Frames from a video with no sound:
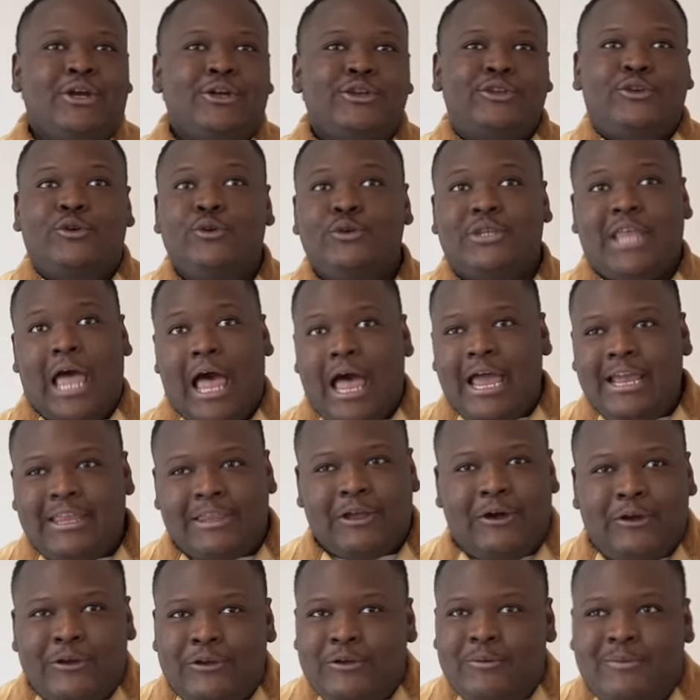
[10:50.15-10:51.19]
too tight
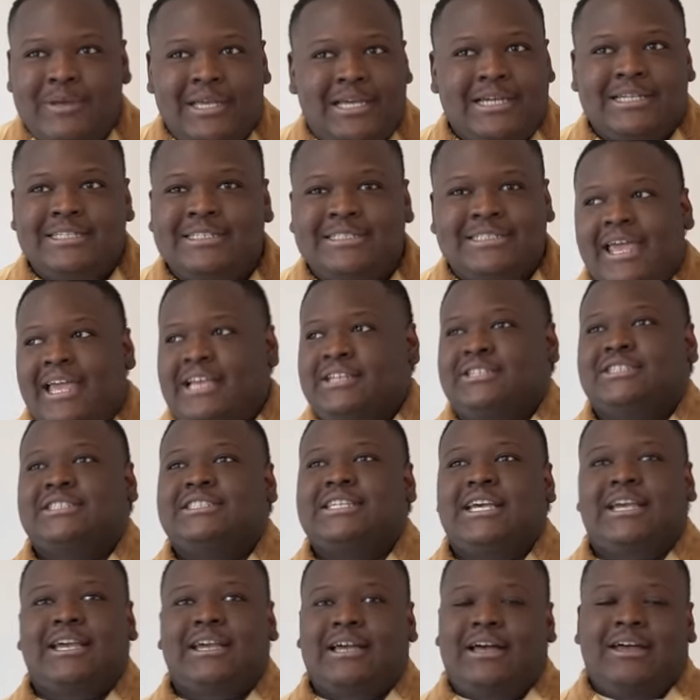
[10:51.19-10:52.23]
on you, because it's just
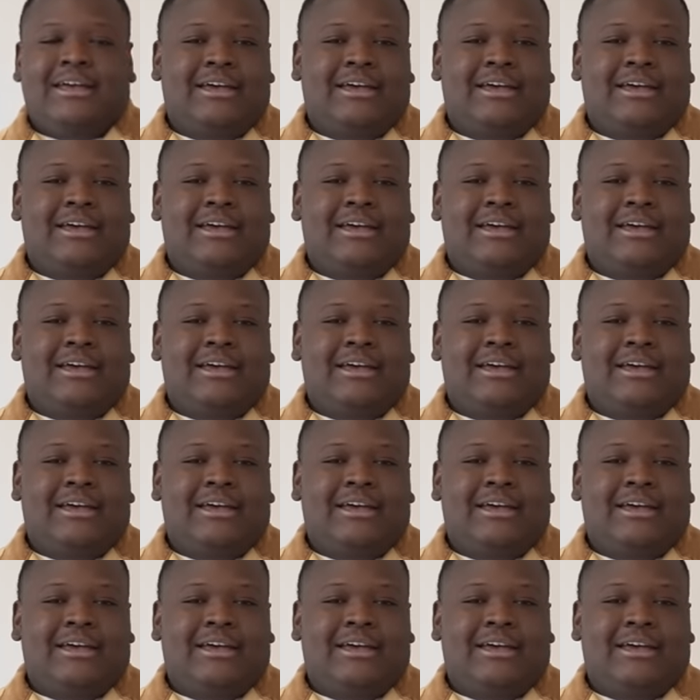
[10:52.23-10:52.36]
like